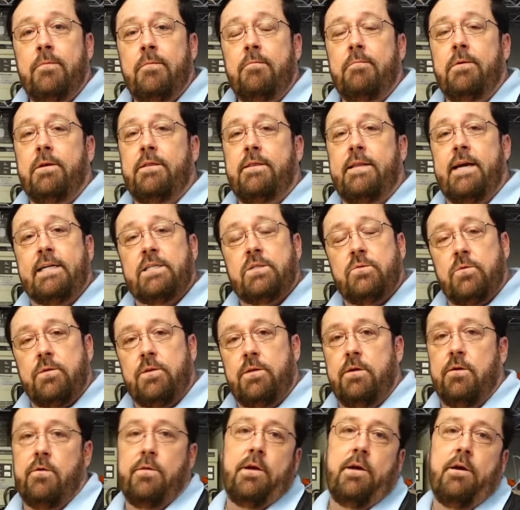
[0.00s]
But that's what
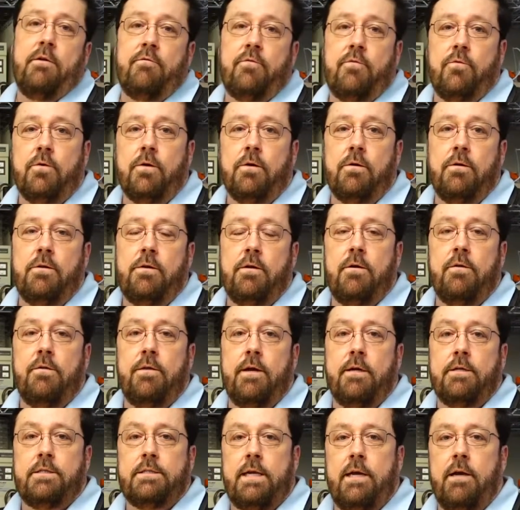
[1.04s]
they're there for. They're
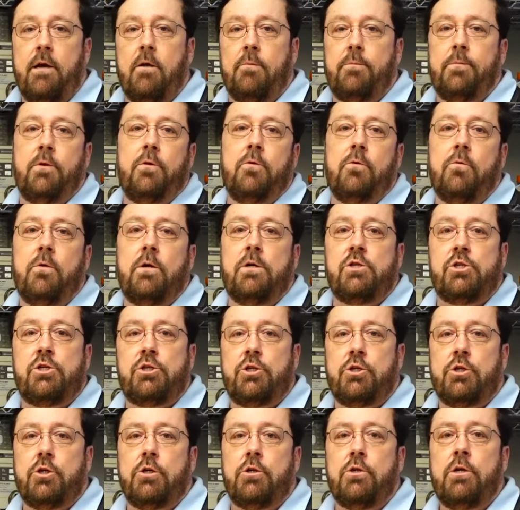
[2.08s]
there to help you
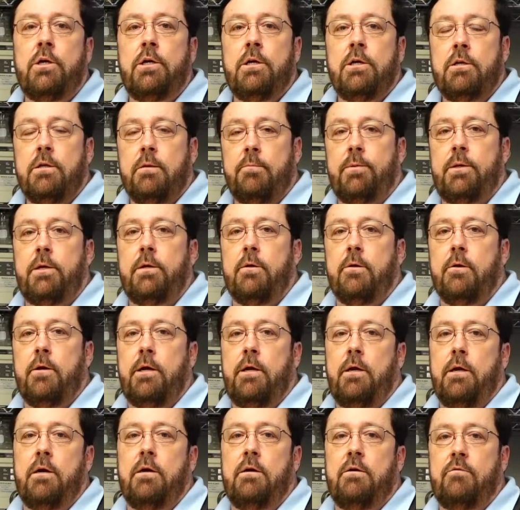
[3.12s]
assure the
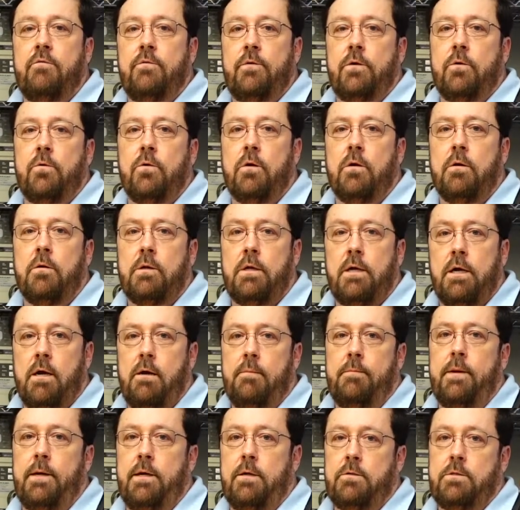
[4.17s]
purity of your
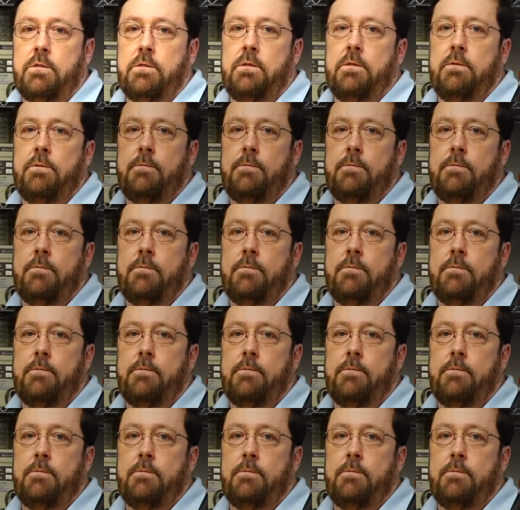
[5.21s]
compound.